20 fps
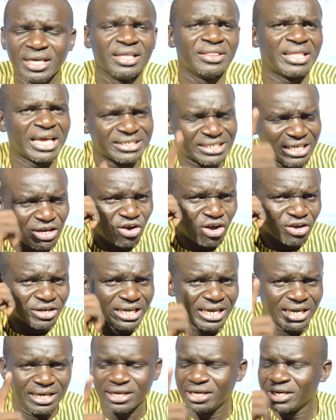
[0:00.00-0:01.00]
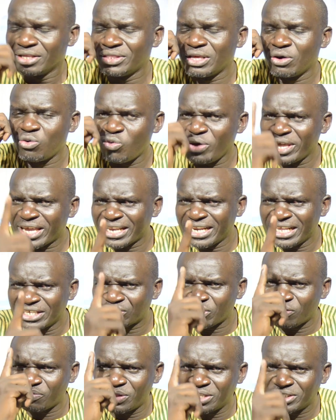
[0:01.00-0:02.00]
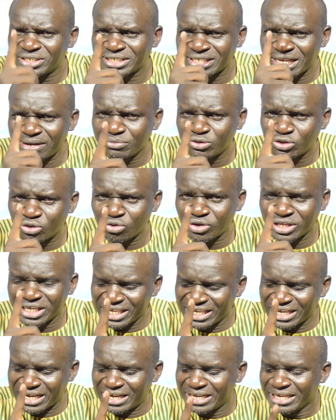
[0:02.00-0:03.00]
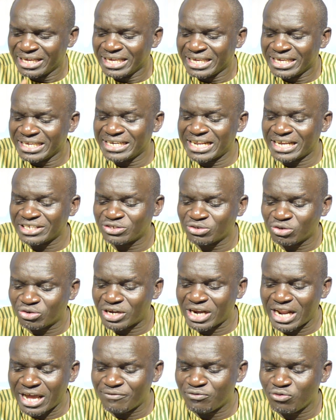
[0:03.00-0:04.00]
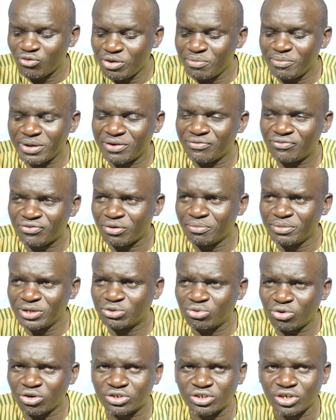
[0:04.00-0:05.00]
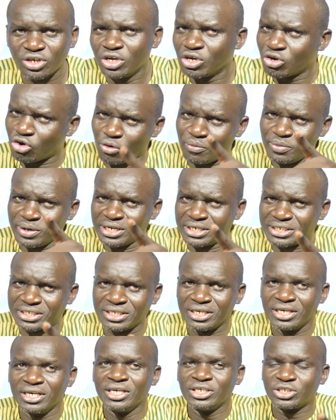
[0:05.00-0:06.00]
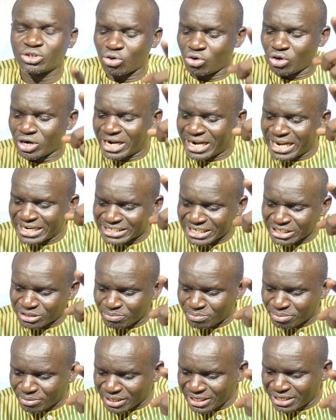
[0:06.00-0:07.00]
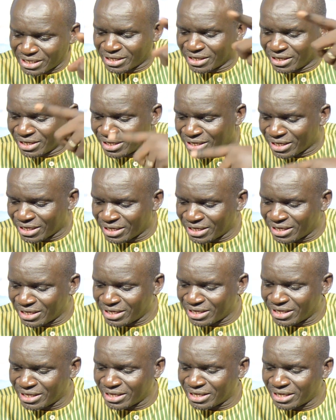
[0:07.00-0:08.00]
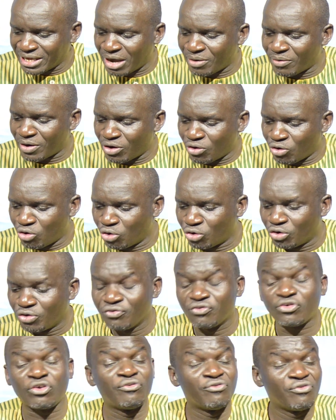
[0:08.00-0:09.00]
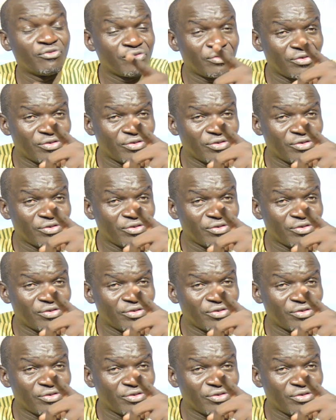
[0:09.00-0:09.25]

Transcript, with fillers: They say, okay, the weakness of this Samson here, he does not love women from his what? Community. So let us bring uh, our own from